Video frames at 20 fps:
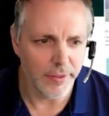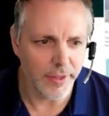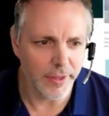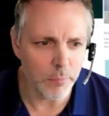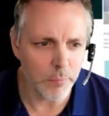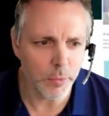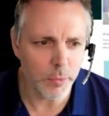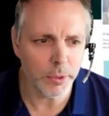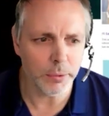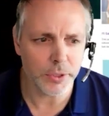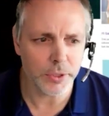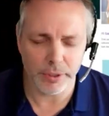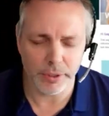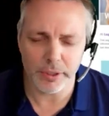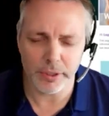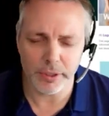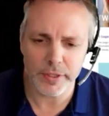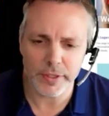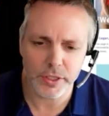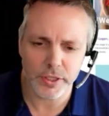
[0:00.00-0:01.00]
we will shoot
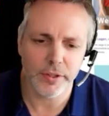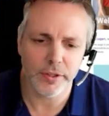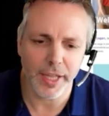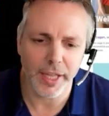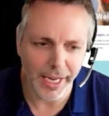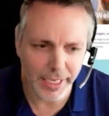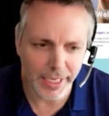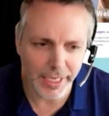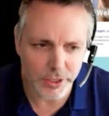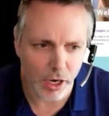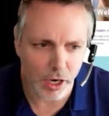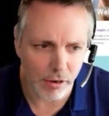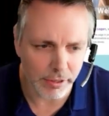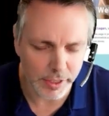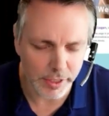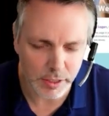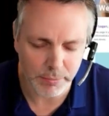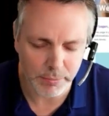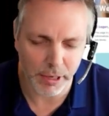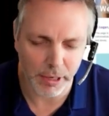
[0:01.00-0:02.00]
over to the HR
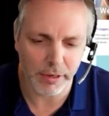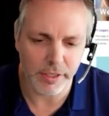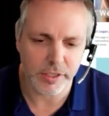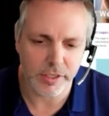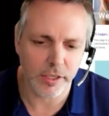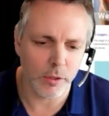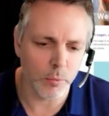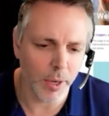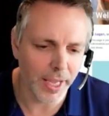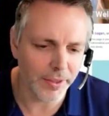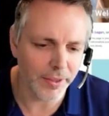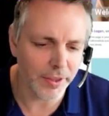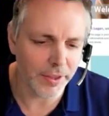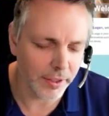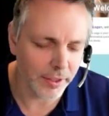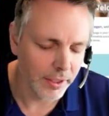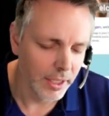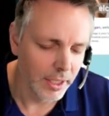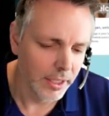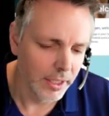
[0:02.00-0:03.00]
experience. So where the
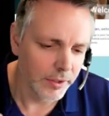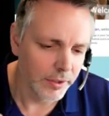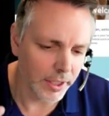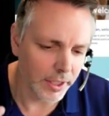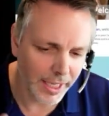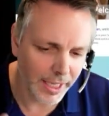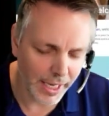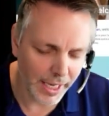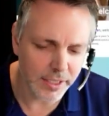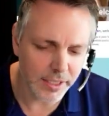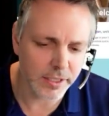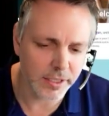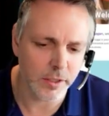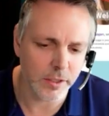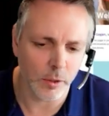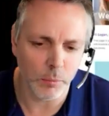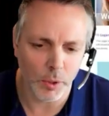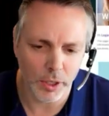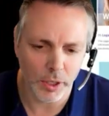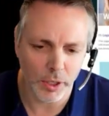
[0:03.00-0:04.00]
cases are
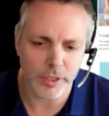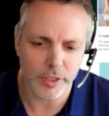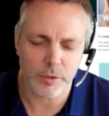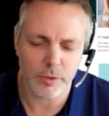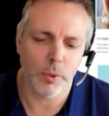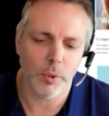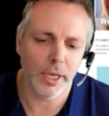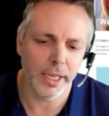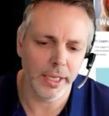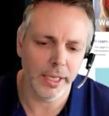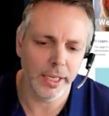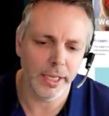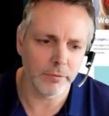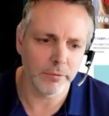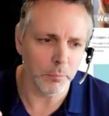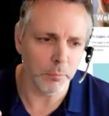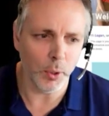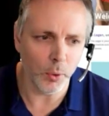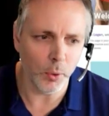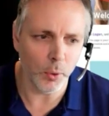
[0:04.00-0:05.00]
worked, where
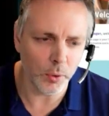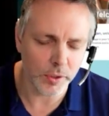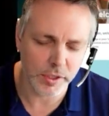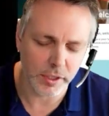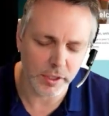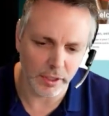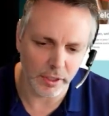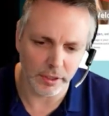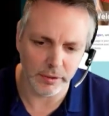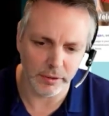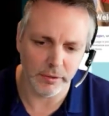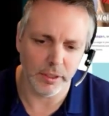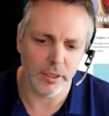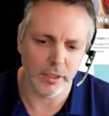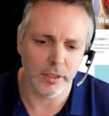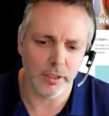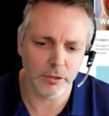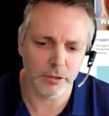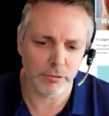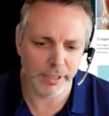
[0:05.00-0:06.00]
reports are
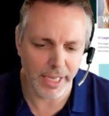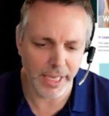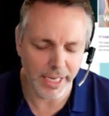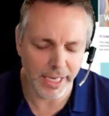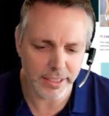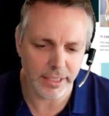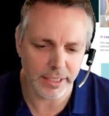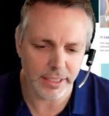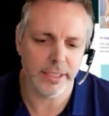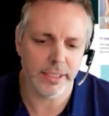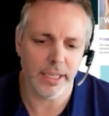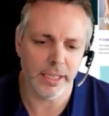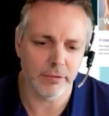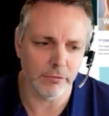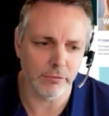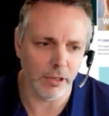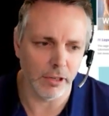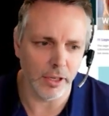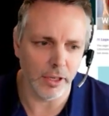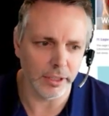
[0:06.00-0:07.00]
created and
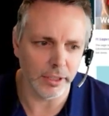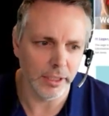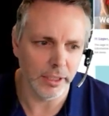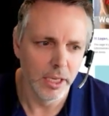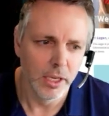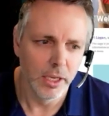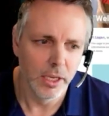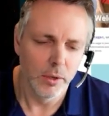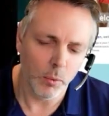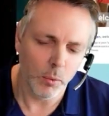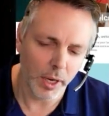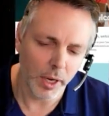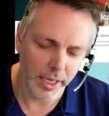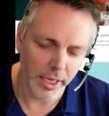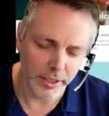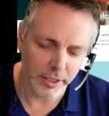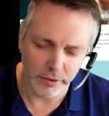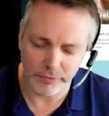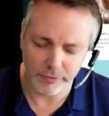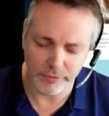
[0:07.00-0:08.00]
run, where
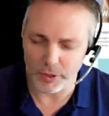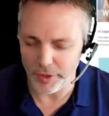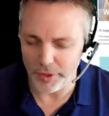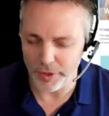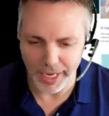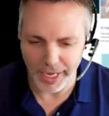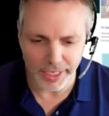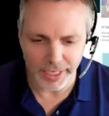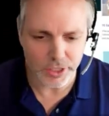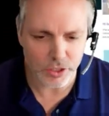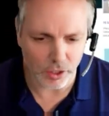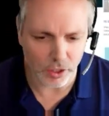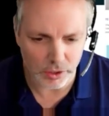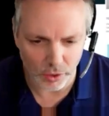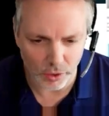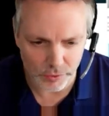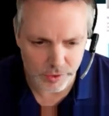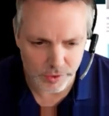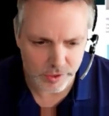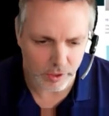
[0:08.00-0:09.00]
you've got the HR
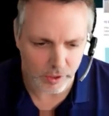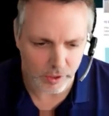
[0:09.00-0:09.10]
console, where